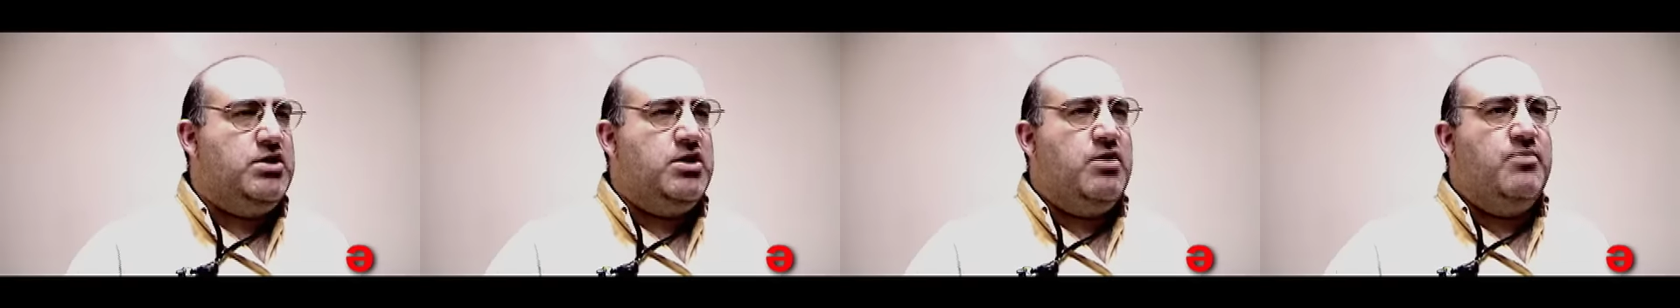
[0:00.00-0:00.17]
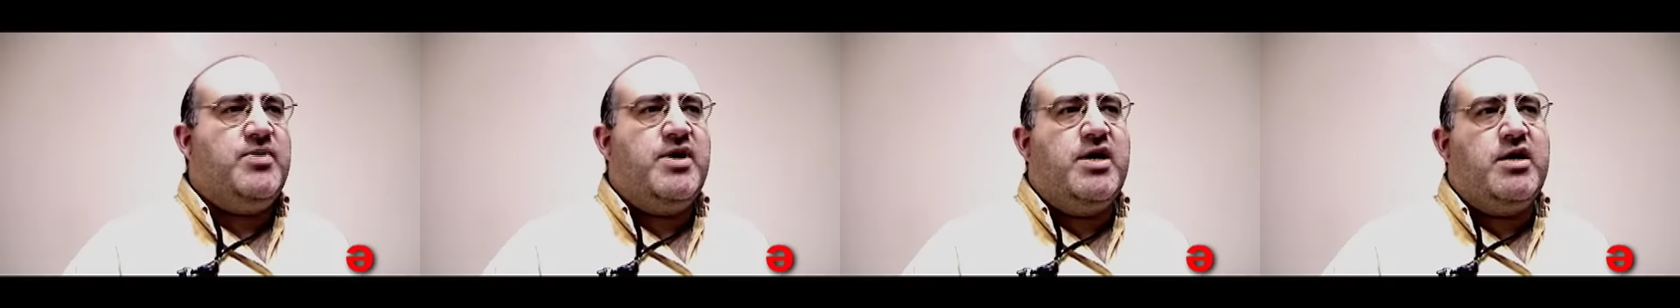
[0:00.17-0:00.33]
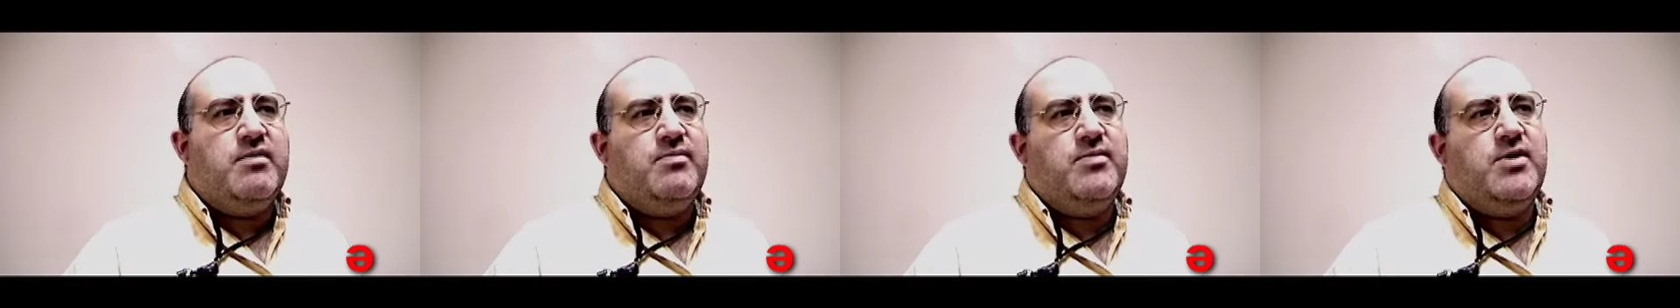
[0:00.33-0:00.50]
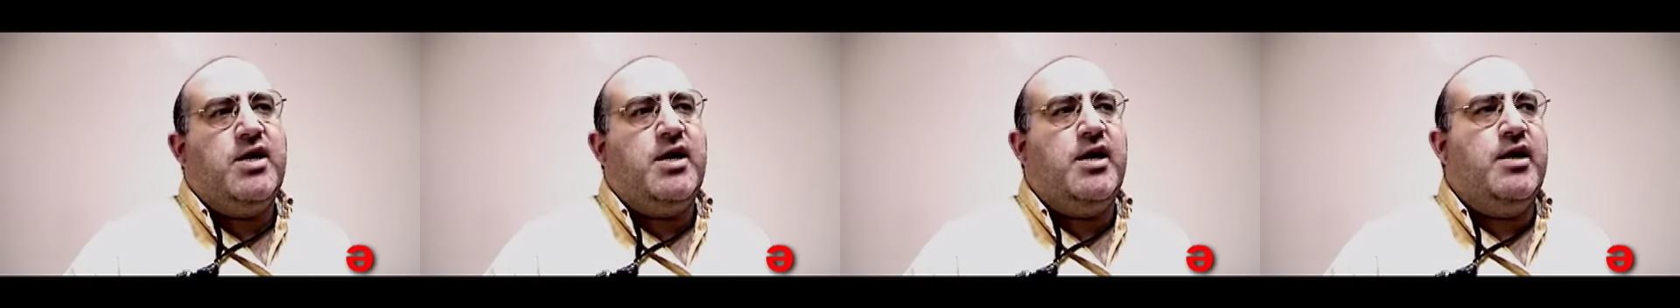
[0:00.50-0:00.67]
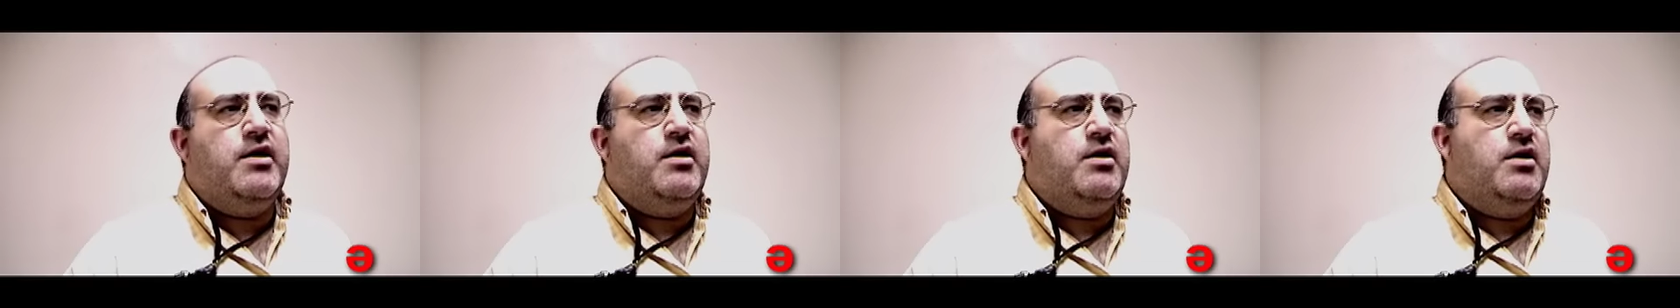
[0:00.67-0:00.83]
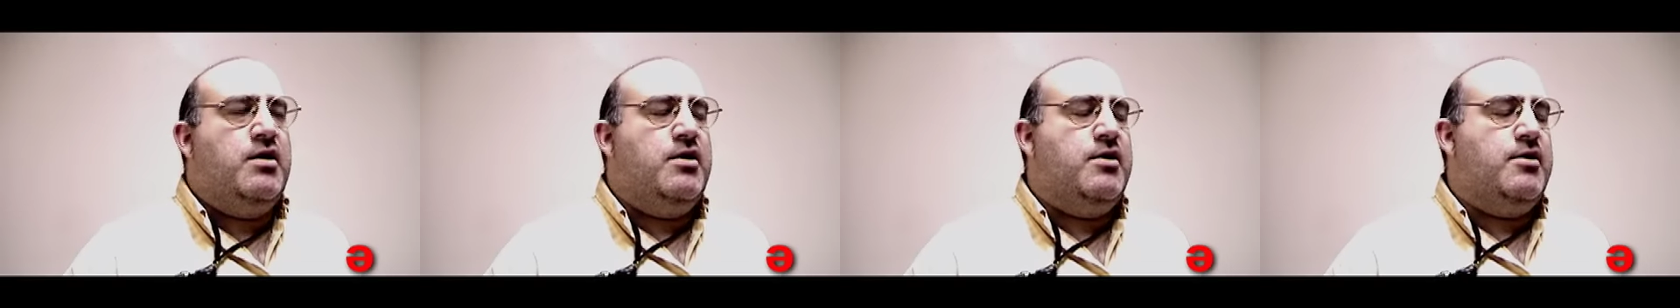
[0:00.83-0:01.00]
So bottom
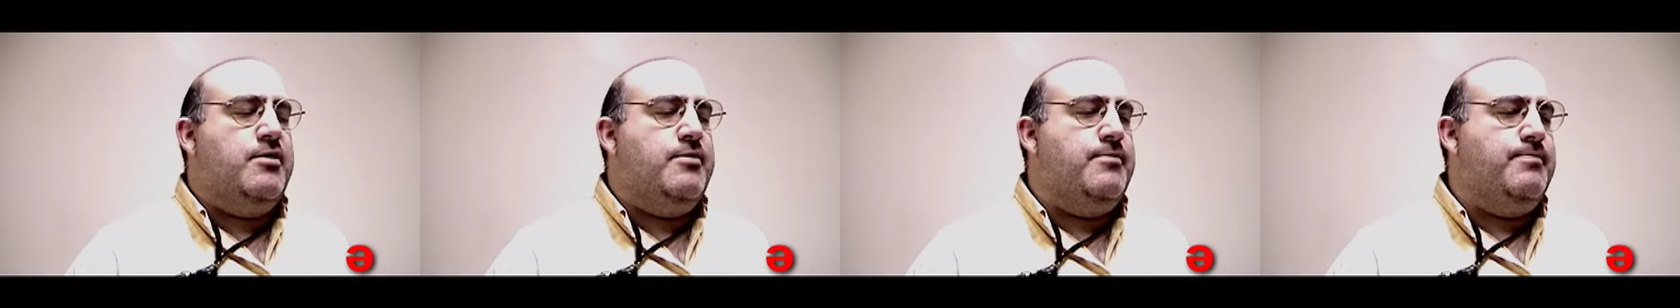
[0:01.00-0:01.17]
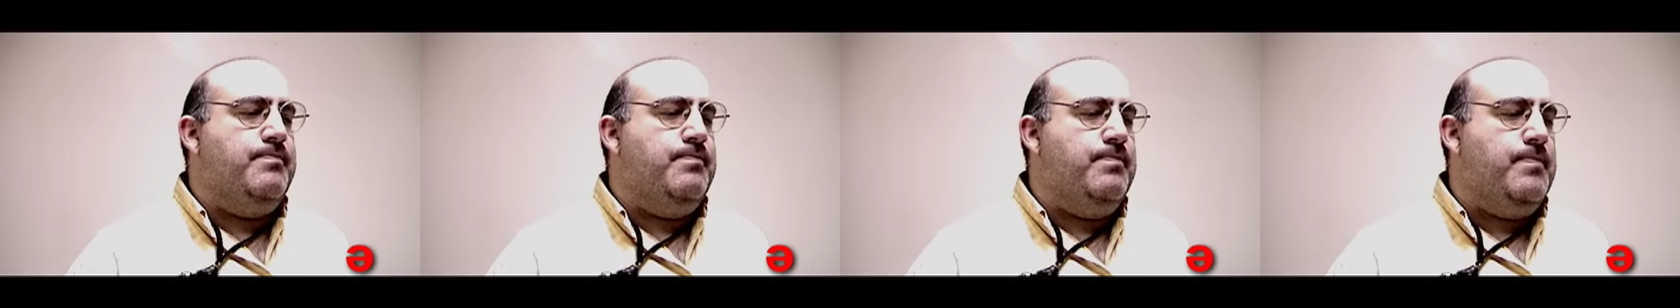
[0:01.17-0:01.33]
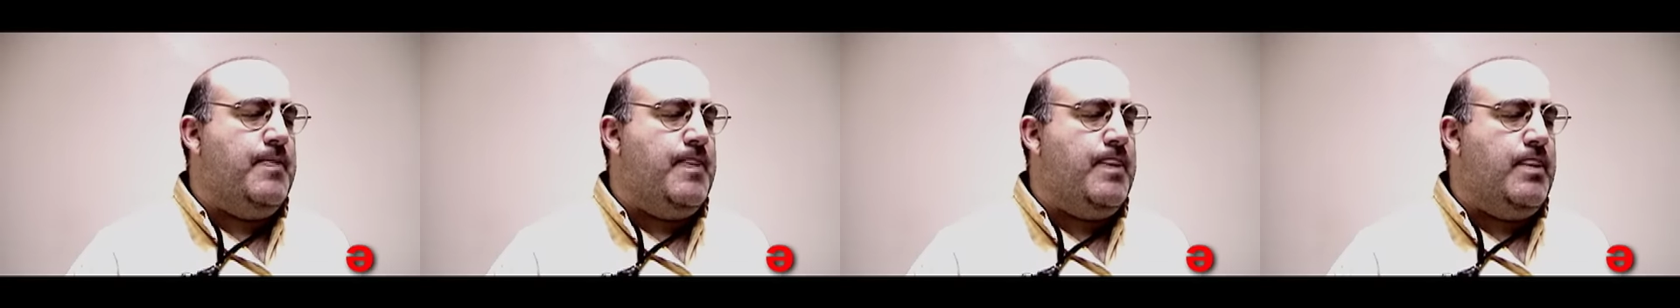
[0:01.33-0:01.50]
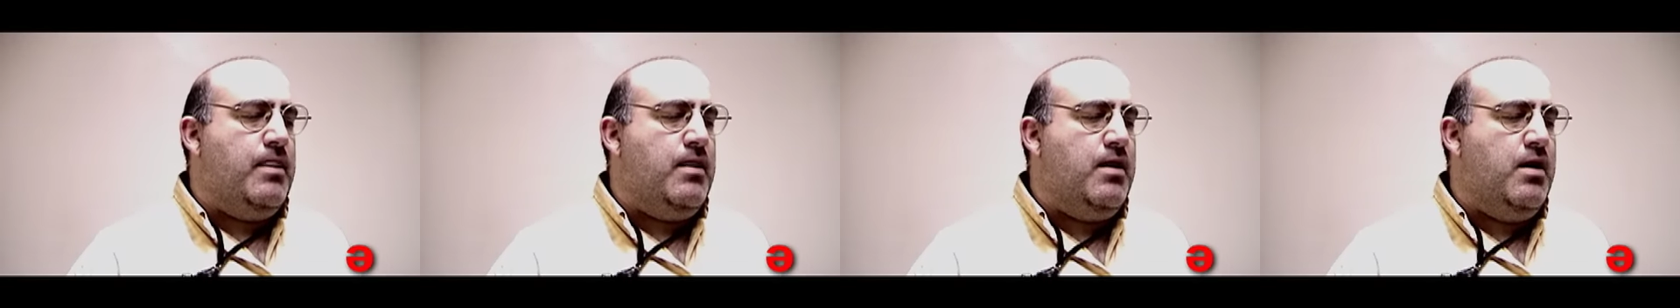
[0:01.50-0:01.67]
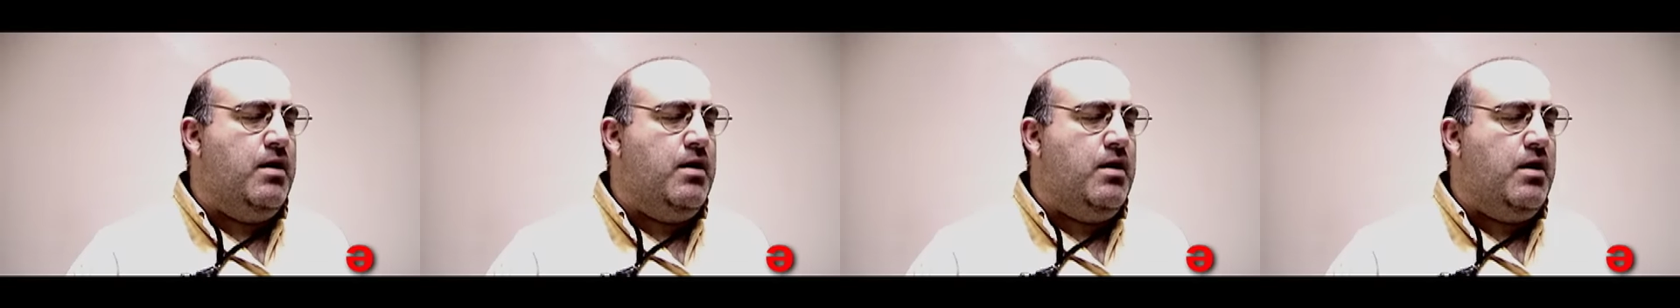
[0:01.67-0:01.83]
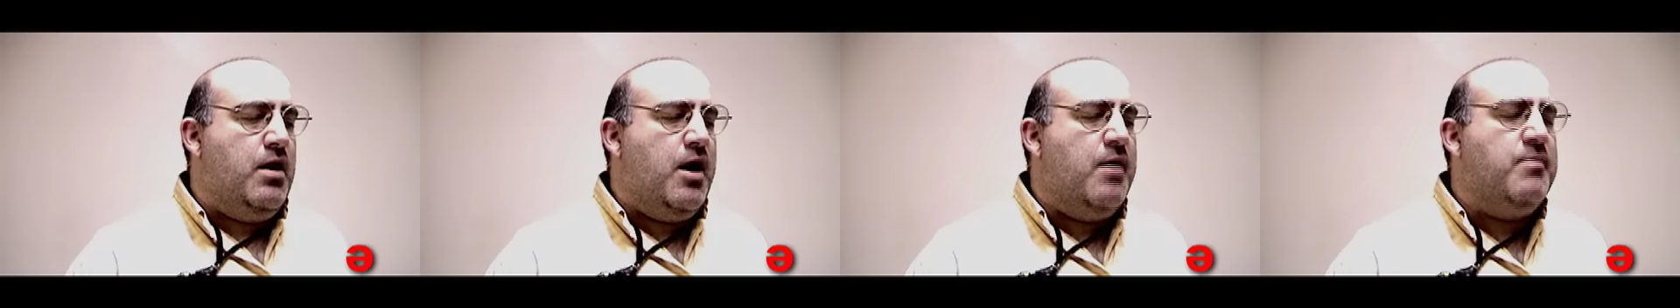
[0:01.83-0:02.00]
line,
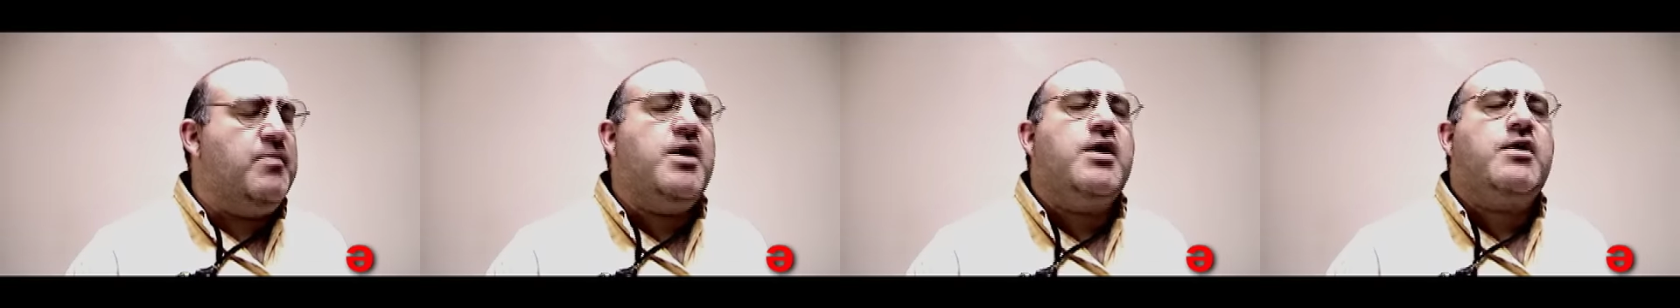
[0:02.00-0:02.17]
I'm